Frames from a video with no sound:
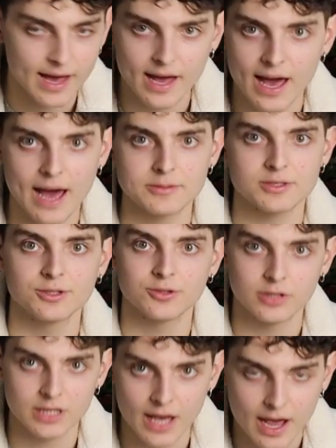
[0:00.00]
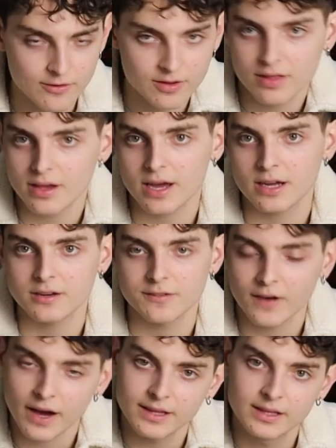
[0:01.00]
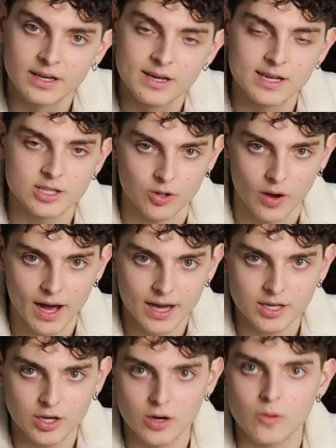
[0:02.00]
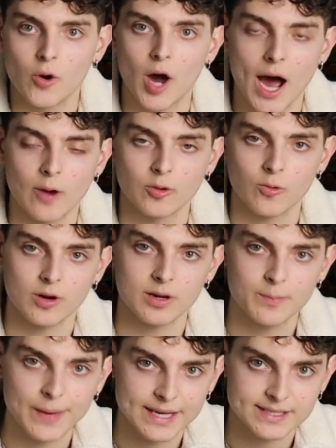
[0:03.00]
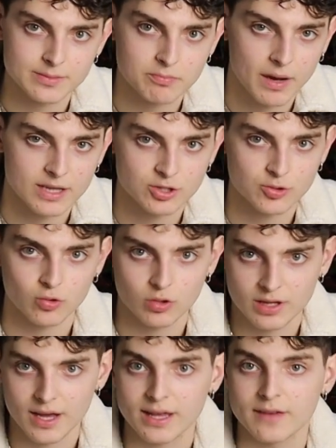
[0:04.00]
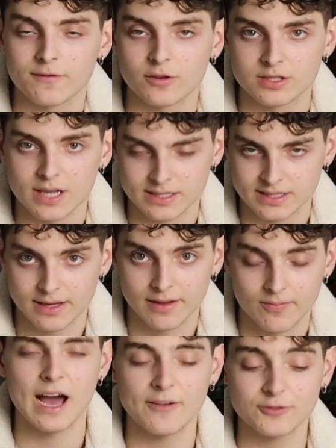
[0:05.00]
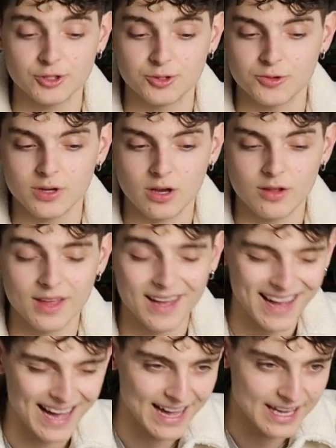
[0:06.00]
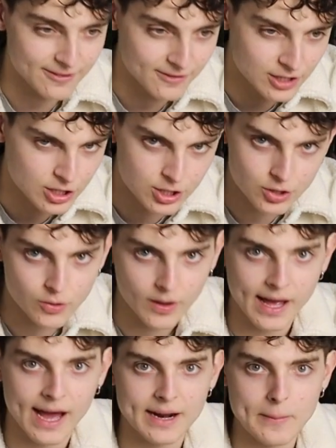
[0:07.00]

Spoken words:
absolutely everything I could find, so I know what I would want to base my store like for testing. After doing all that, I even knew I had a